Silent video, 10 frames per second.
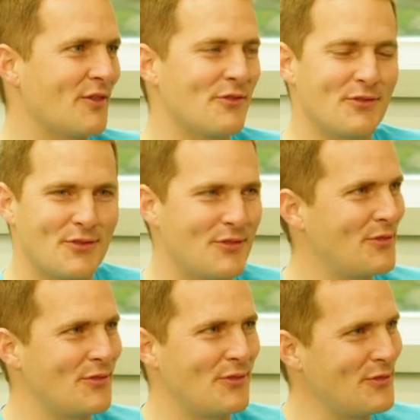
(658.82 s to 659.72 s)
That's what I, I, had to
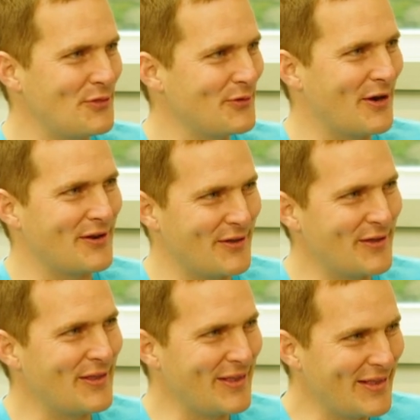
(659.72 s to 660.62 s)
laugh. I'm like, Throughout. English
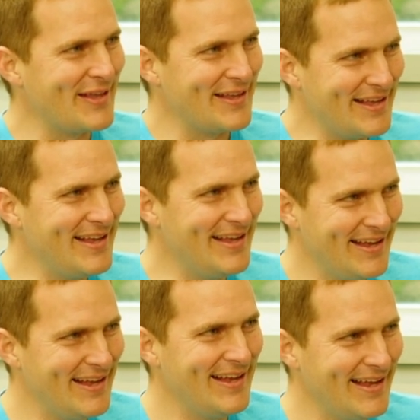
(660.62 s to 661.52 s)
is your your
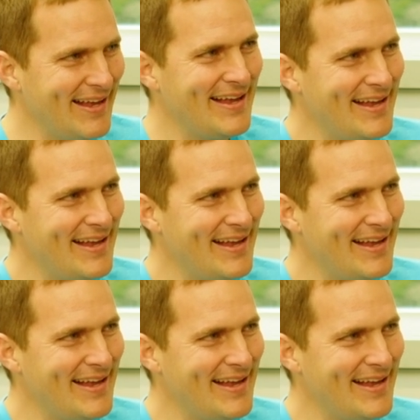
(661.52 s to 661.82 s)
worst